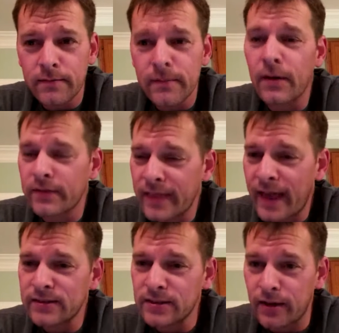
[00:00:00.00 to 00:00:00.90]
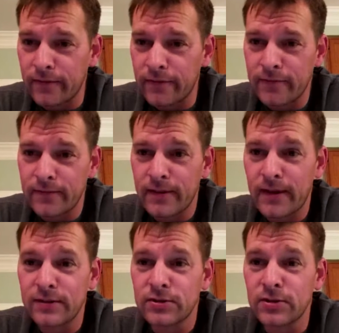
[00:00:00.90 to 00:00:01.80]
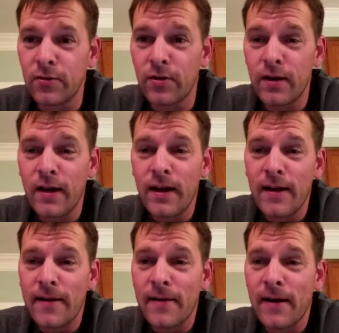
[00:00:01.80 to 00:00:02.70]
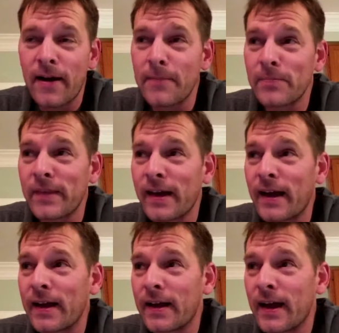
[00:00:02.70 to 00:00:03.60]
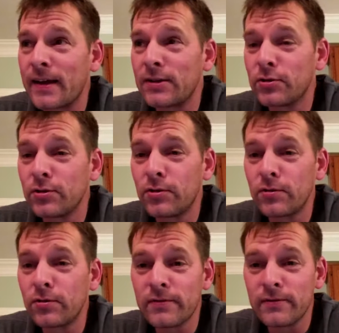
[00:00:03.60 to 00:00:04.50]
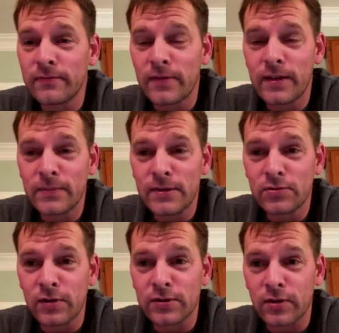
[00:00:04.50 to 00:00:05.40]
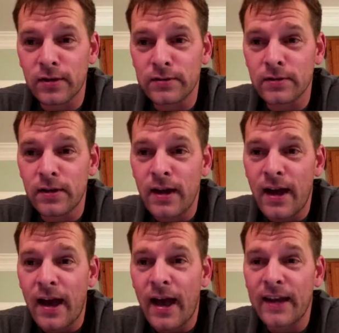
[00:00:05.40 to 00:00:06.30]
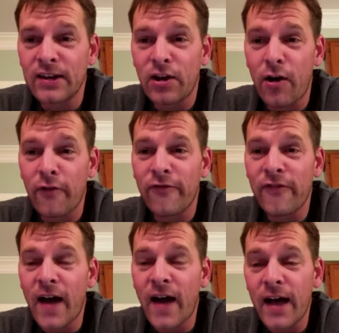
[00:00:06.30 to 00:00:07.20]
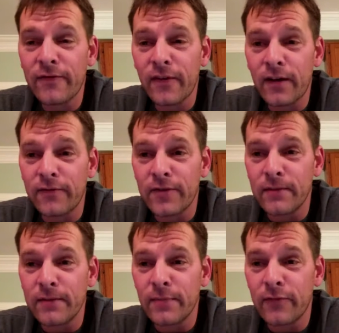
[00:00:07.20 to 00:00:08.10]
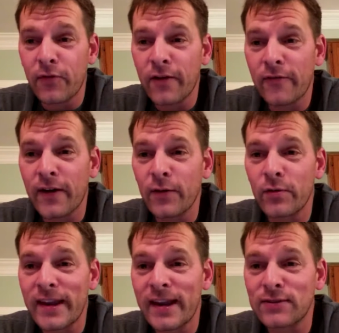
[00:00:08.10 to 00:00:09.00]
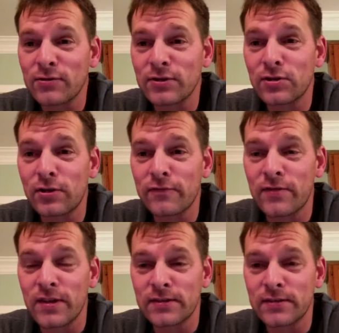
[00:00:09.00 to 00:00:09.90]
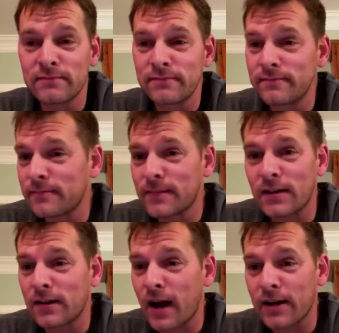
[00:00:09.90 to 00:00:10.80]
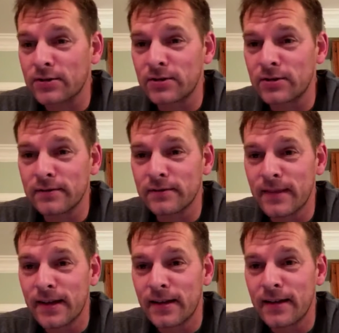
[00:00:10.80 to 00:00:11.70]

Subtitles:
That stuff. And so I had to Google Vietnamese restaurants. I had to call 5 of them before I found one that actually served this concoction thing.